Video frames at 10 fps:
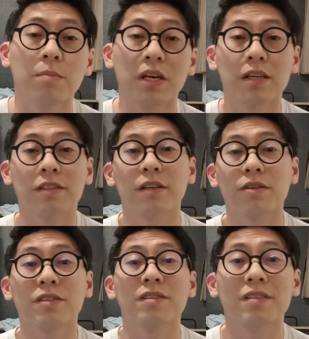Because
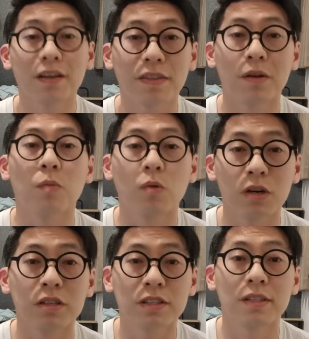there is nothing
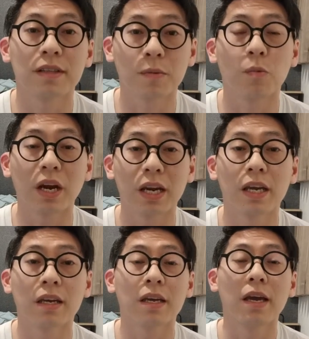worse than
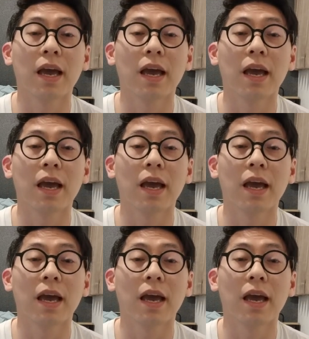waiting